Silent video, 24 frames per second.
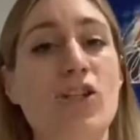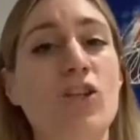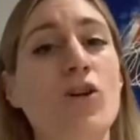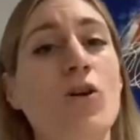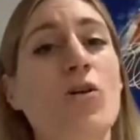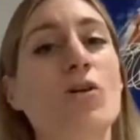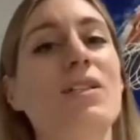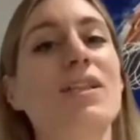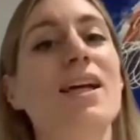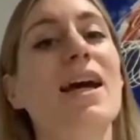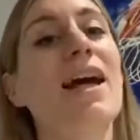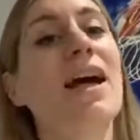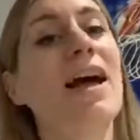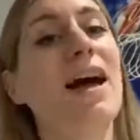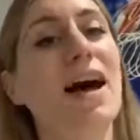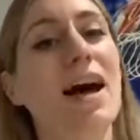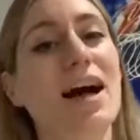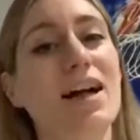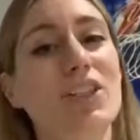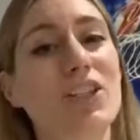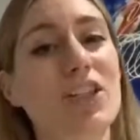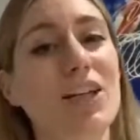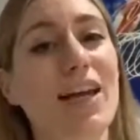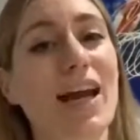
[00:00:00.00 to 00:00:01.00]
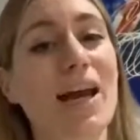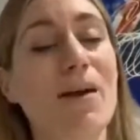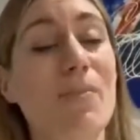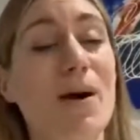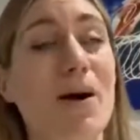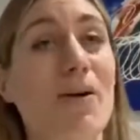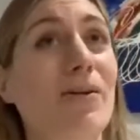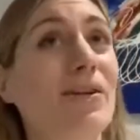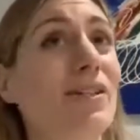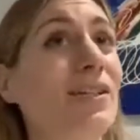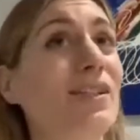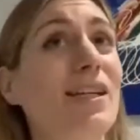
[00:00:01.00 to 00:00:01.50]
to dogs, actually came
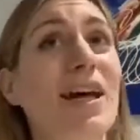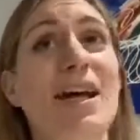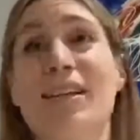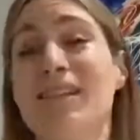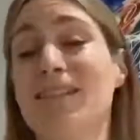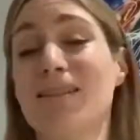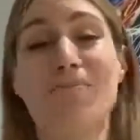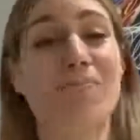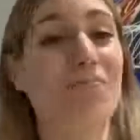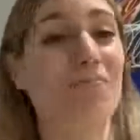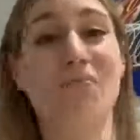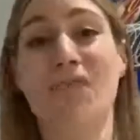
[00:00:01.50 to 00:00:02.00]
out and said,